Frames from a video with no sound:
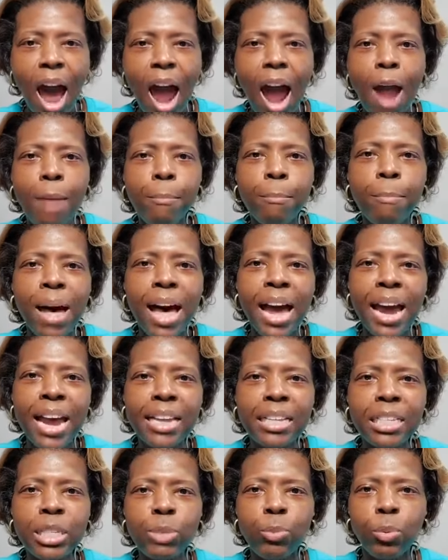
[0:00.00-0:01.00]
our
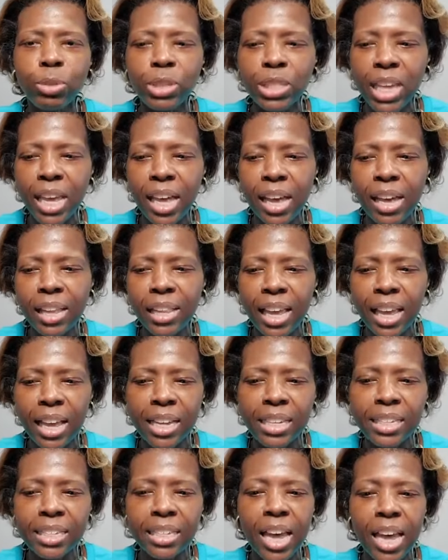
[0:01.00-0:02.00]
minds will tell
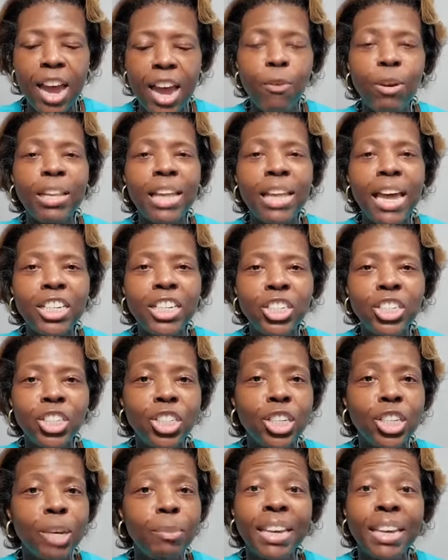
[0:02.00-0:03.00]
us a
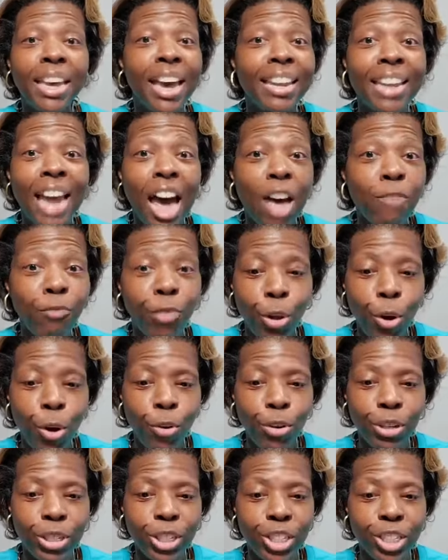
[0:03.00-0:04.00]
relationship cannot
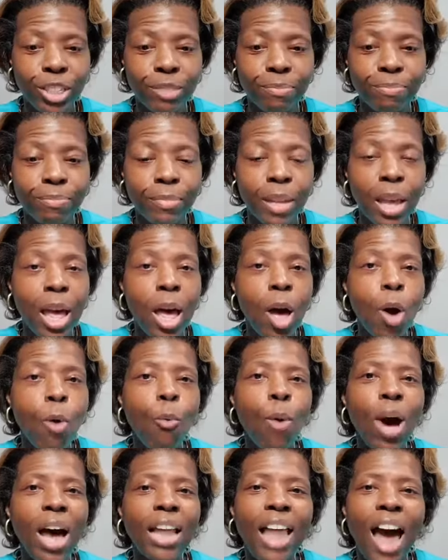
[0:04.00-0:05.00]
flourish,
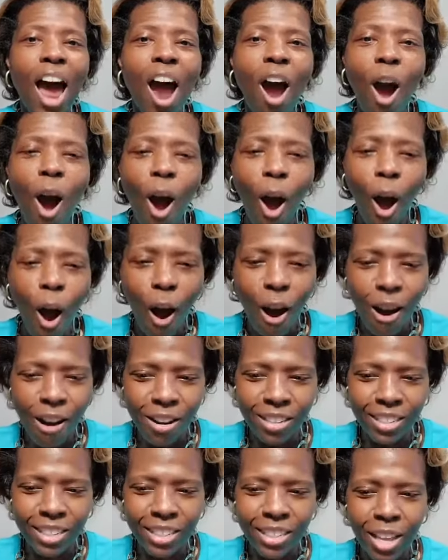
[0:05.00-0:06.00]
while our
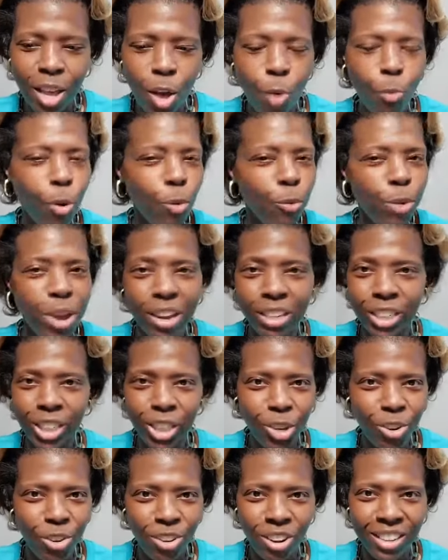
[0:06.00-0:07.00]
hearts will
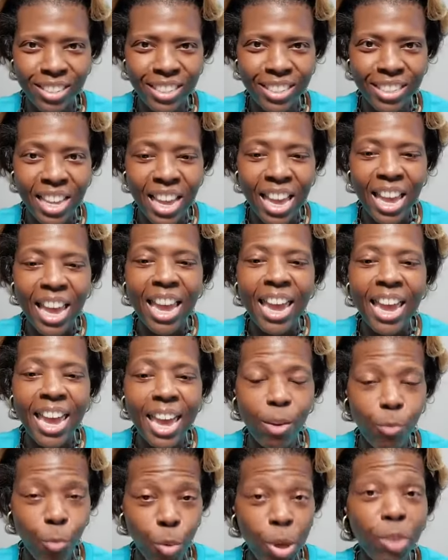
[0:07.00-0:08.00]
reassure us
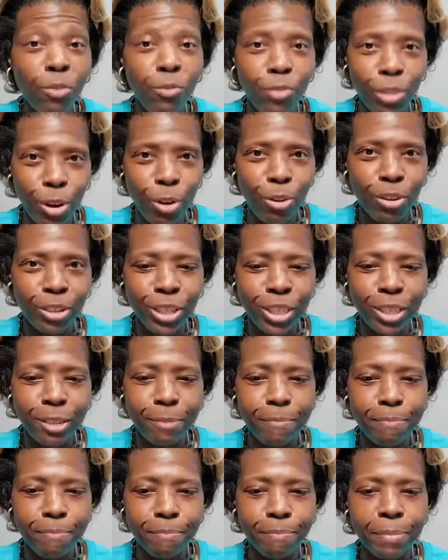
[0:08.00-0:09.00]
it will flourish.
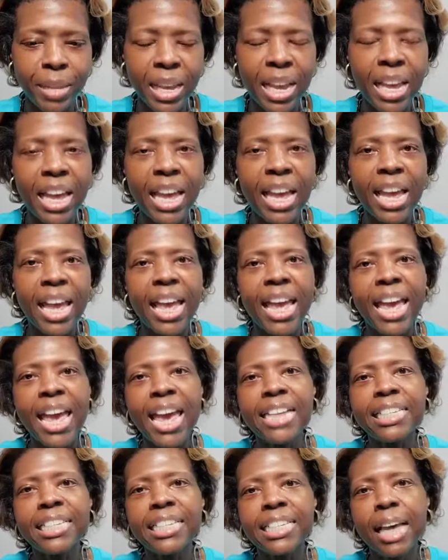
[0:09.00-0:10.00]

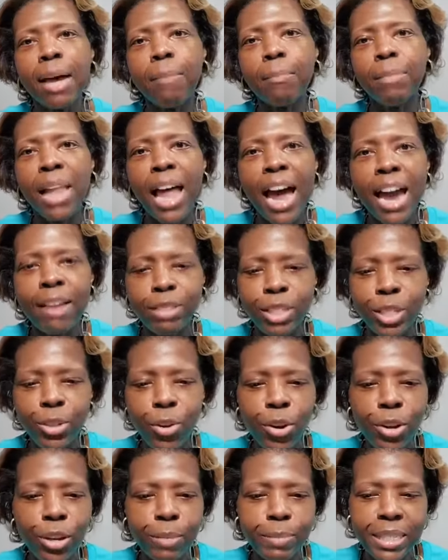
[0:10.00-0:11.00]
In some life
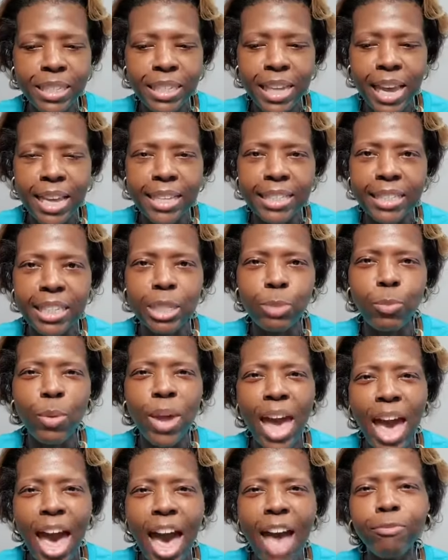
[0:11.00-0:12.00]
circumstances, we
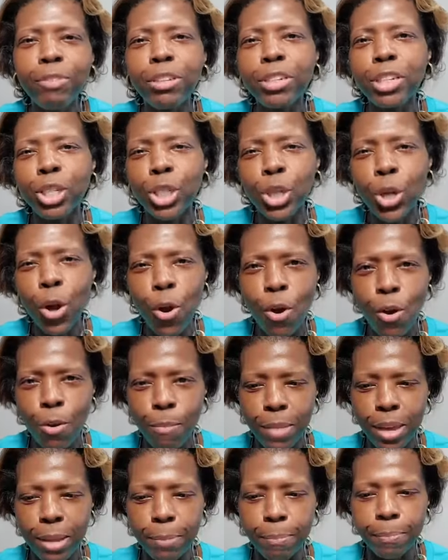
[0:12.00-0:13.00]
have to
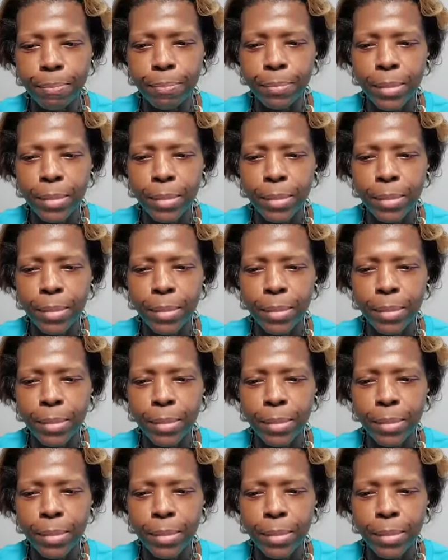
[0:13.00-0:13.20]
determine